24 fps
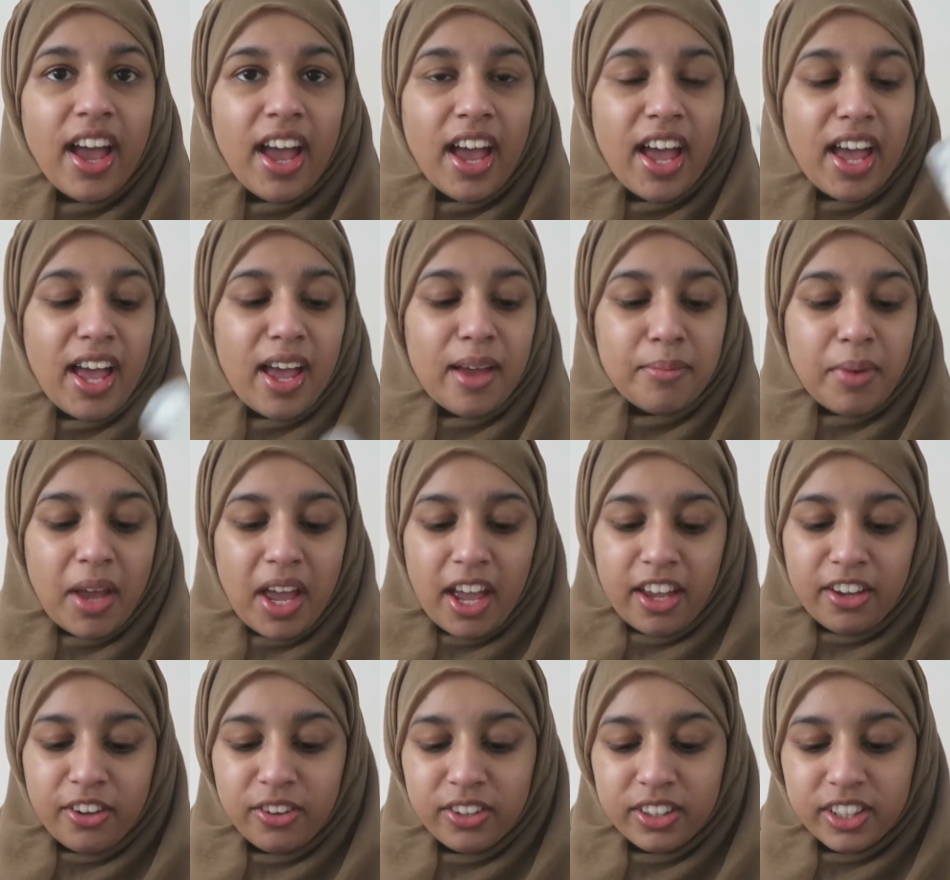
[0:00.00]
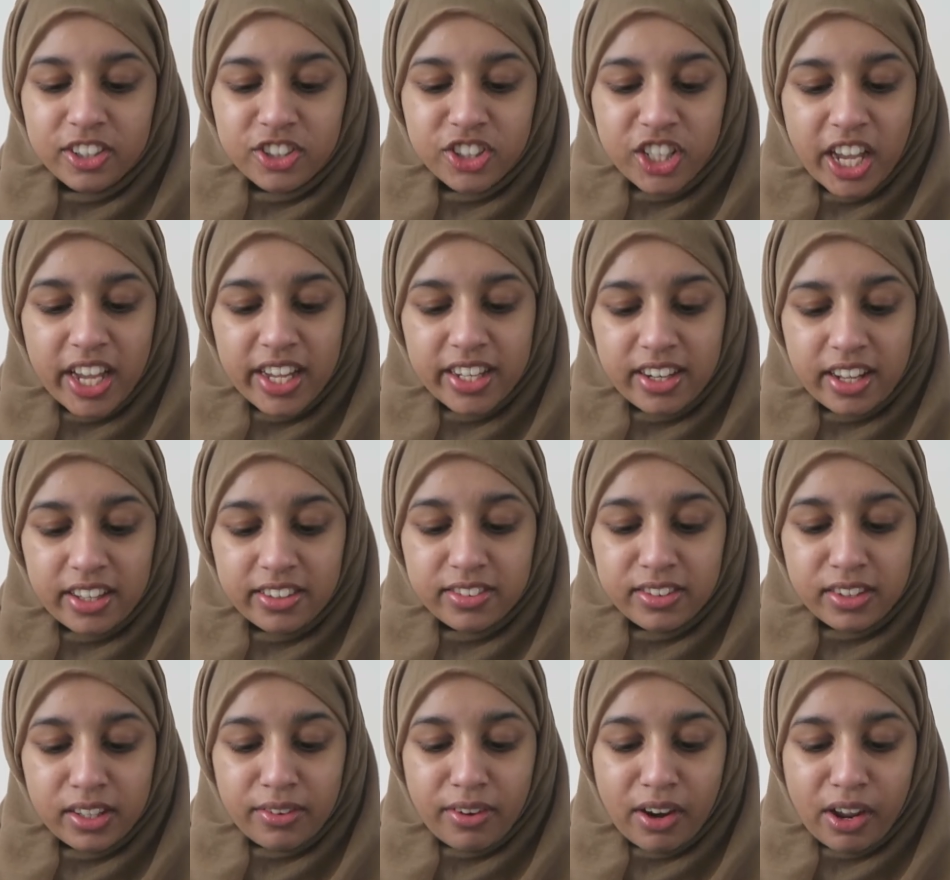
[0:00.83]
I got the shade
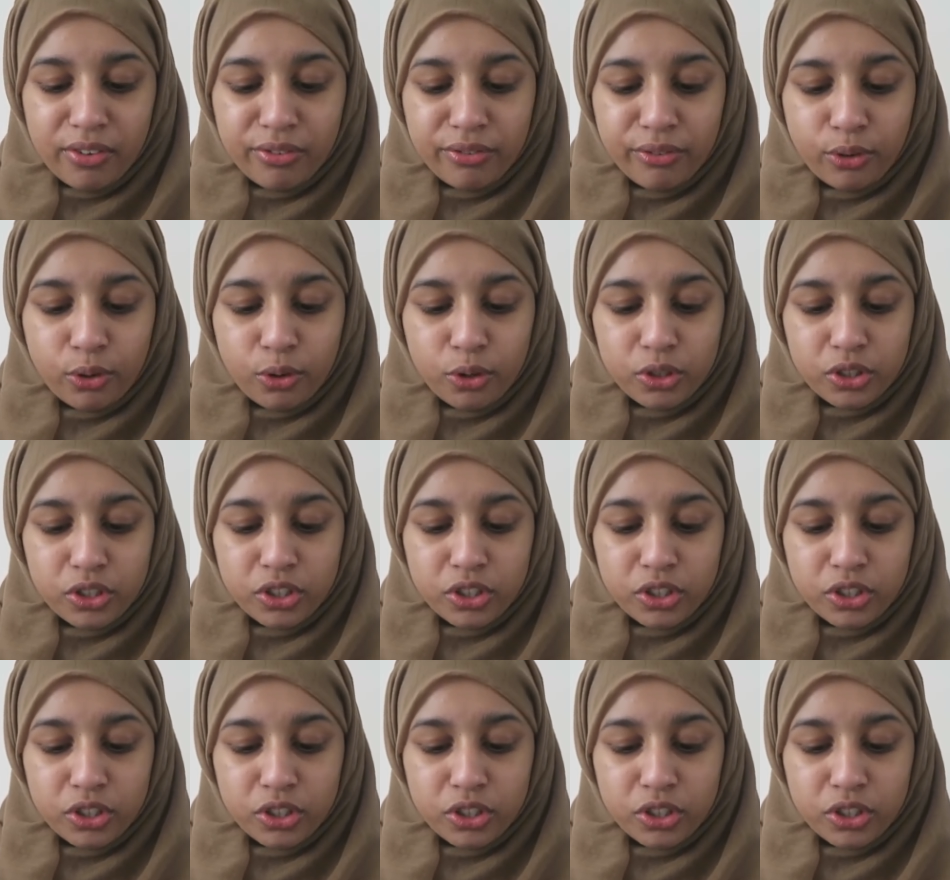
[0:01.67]
04